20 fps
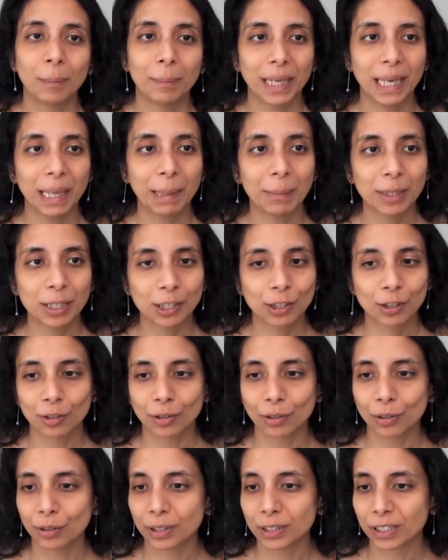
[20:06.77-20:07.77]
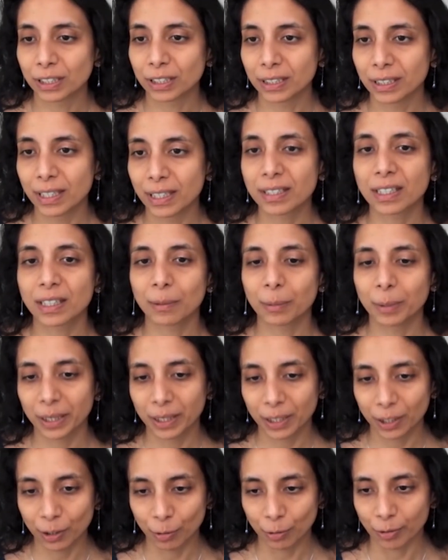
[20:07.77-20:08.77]
be able to
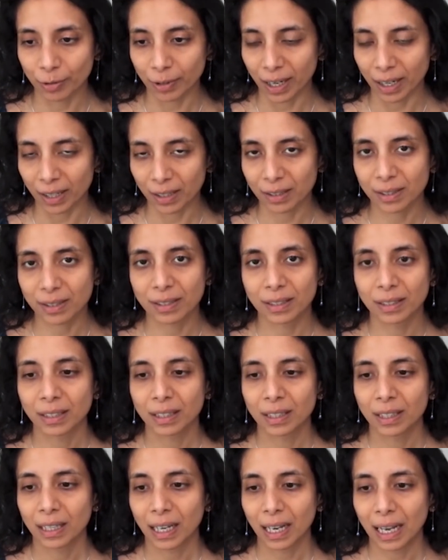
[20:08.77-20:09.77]
discover new drugs.